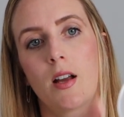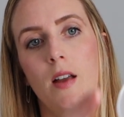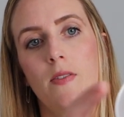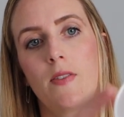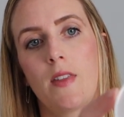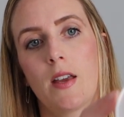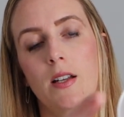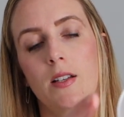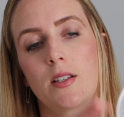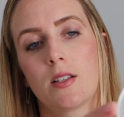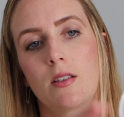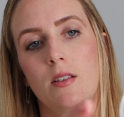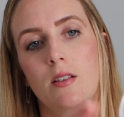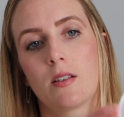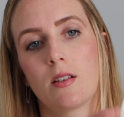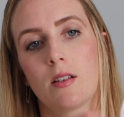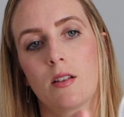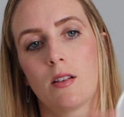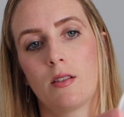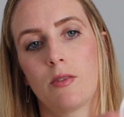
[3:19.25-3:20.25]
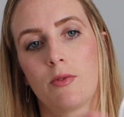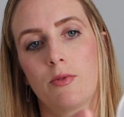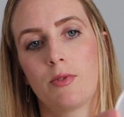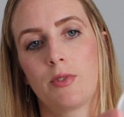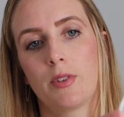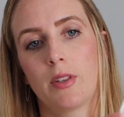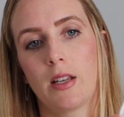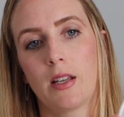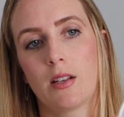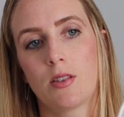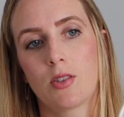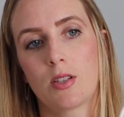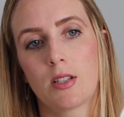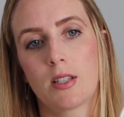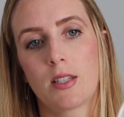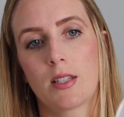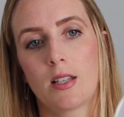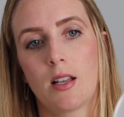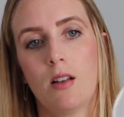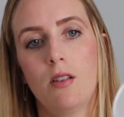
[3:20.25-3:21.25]
and then to the flange
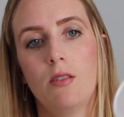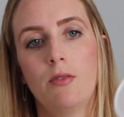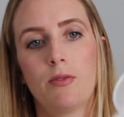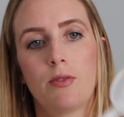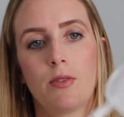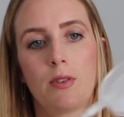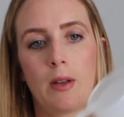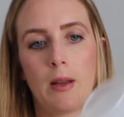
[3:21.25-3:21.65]
itself.